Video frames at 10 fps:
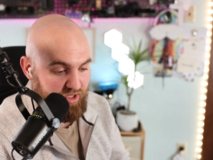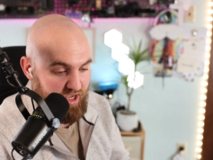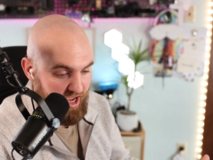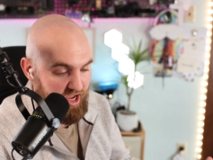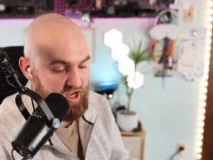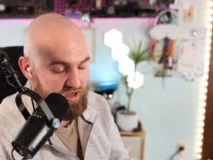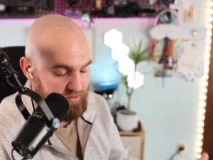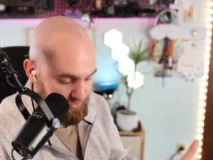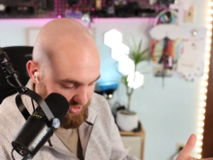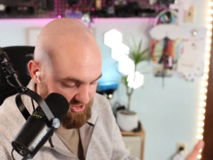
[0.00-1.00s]
"Hey,
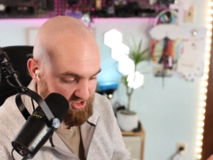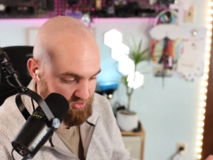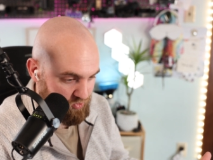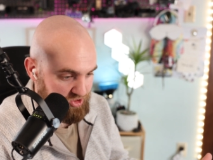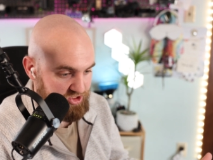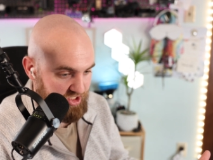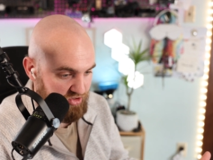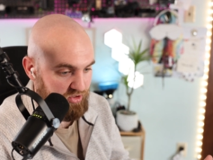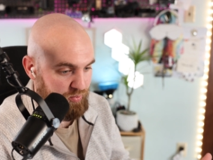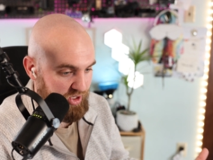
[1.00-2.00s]
this is what's going to
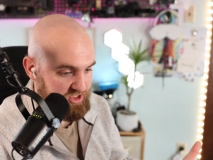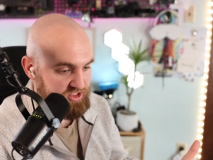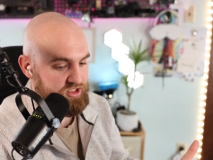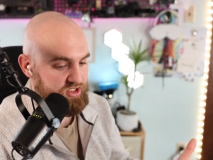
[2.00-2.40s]
look best,"